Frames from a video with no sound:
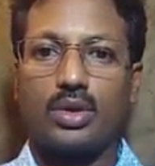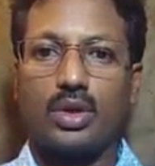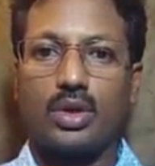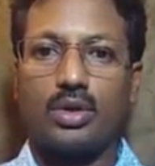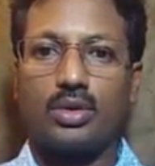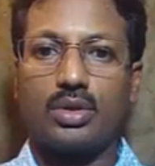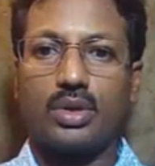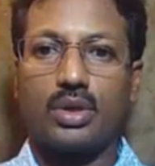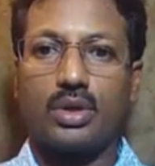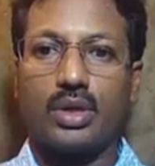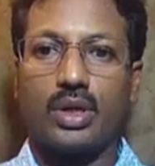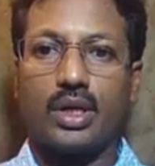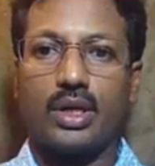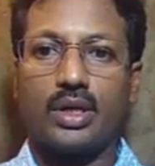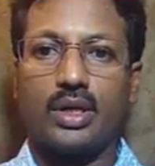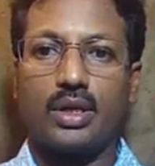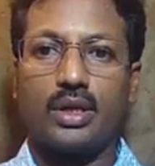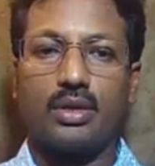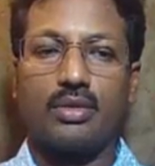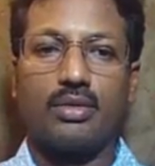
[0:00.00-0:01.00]
So how to
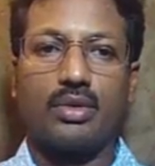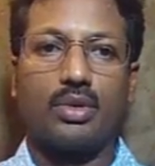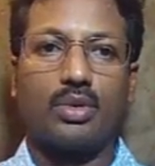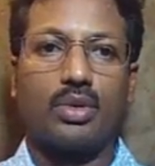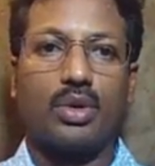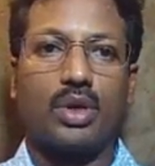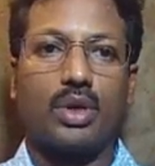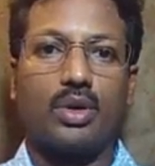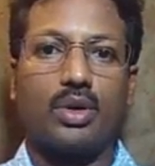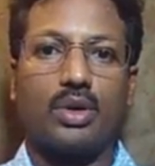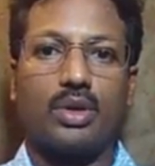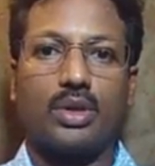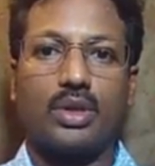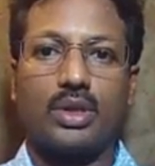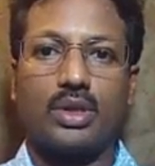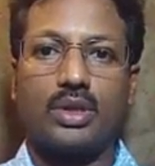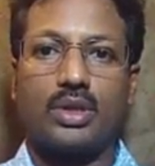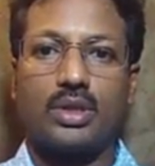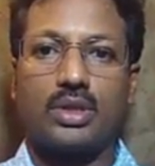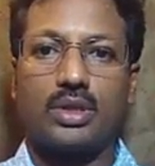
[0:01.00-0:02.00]
create the other view? Click on
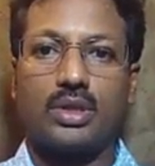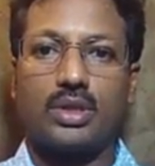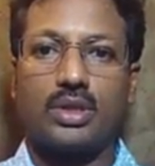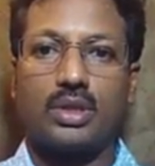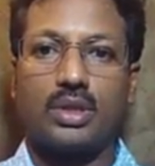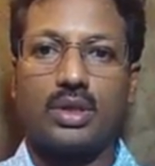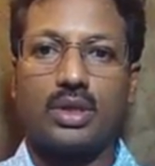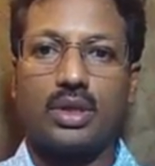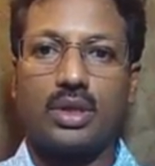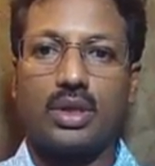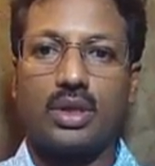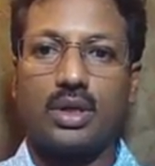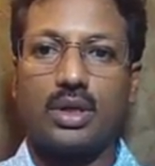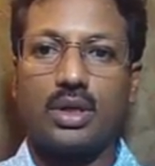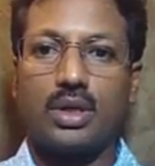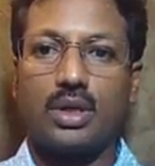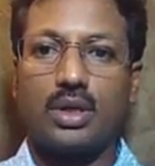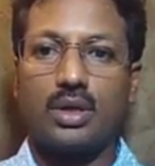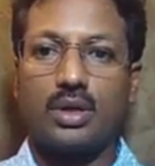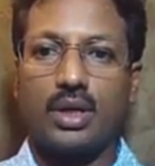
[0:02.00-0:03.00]
this,
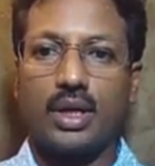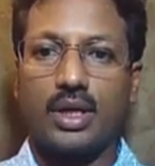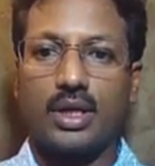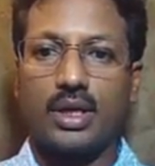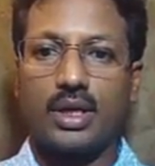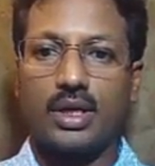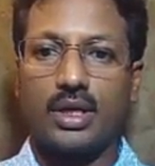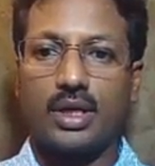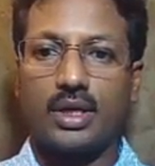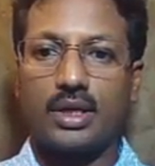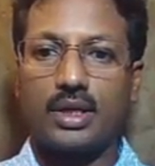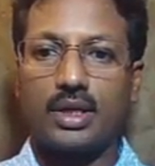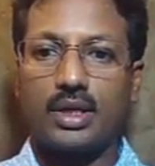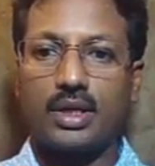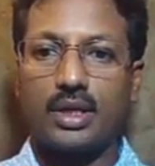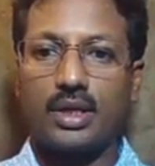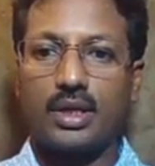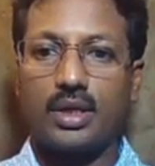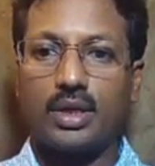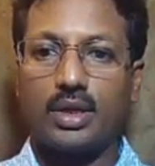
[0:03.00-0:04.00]
right click it,
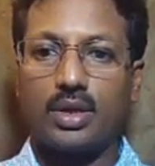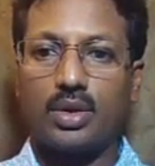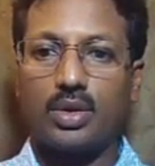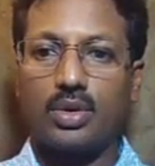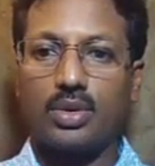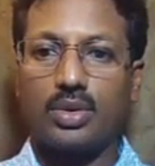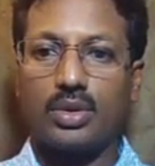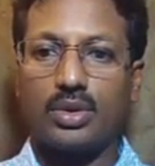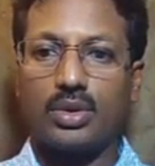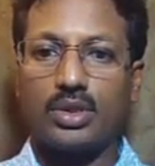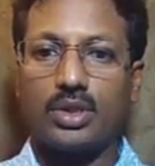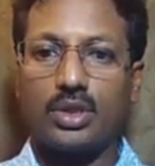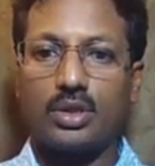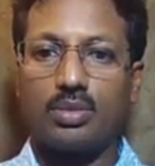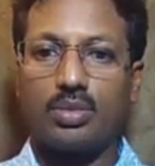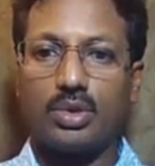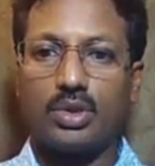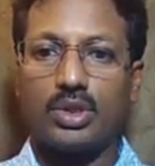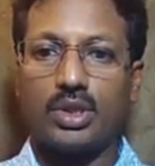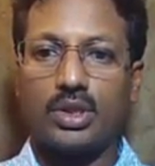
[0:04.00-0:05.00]
go to
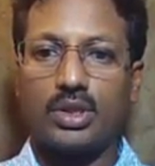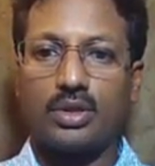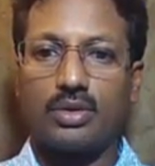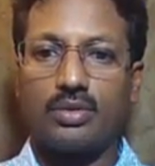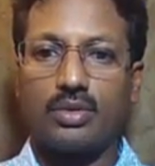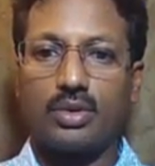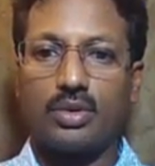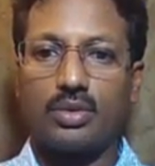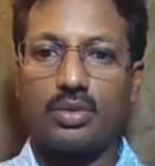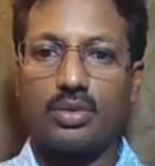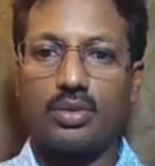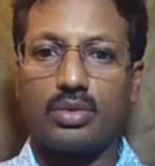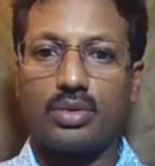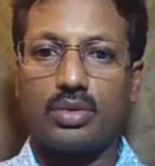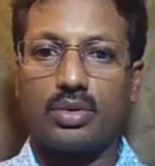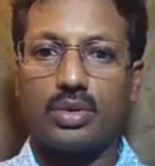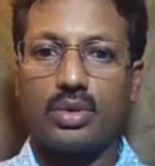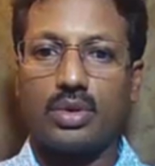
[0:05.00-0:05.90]
insert projected view.